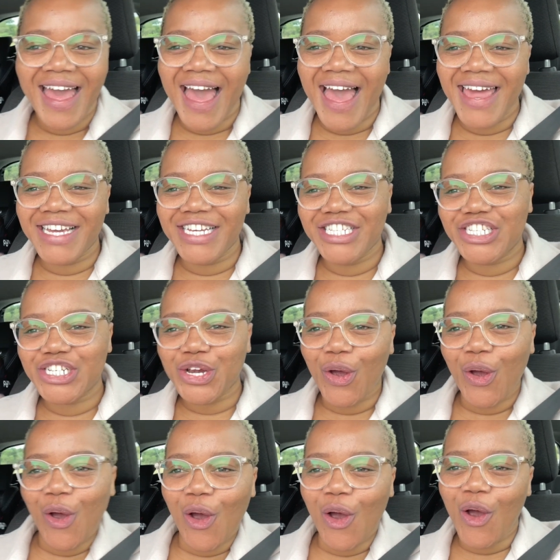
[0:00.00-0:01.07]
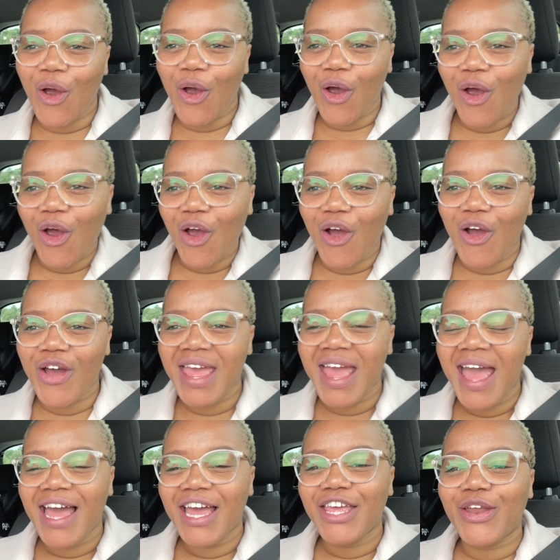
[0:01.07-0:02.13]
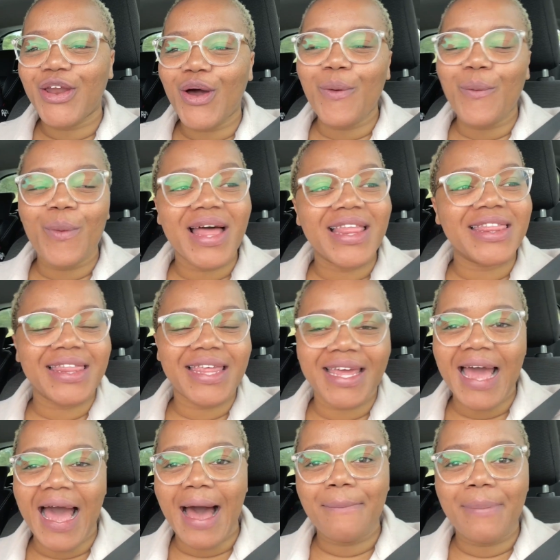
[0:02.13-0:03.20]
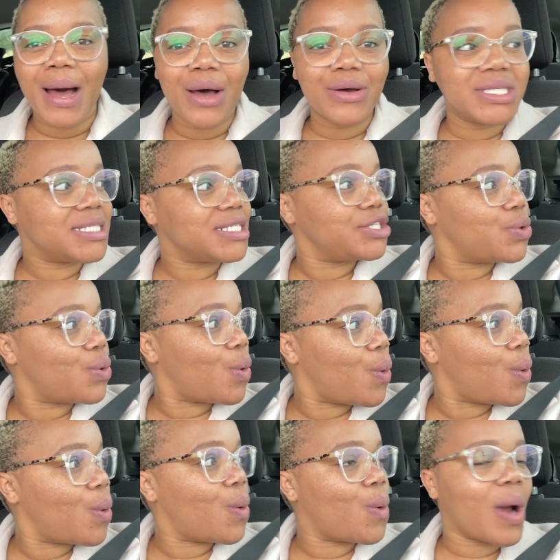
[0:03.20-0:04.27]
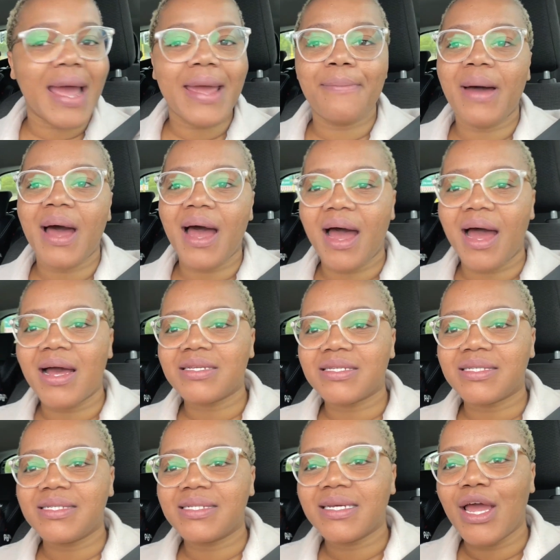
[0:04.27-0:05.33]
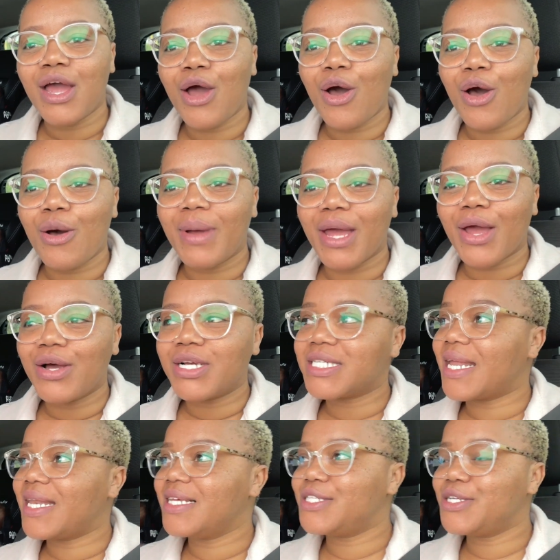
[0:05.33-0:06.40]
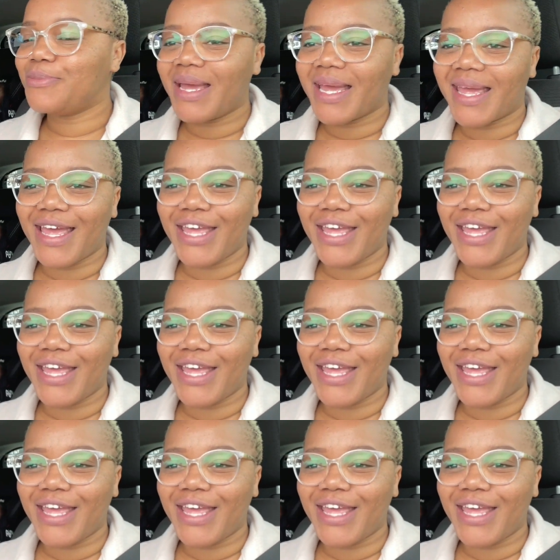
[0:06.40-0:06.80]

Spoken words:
and enjoy. You know, one thing about, ooh, I passed. Oh my gosh, I need to make a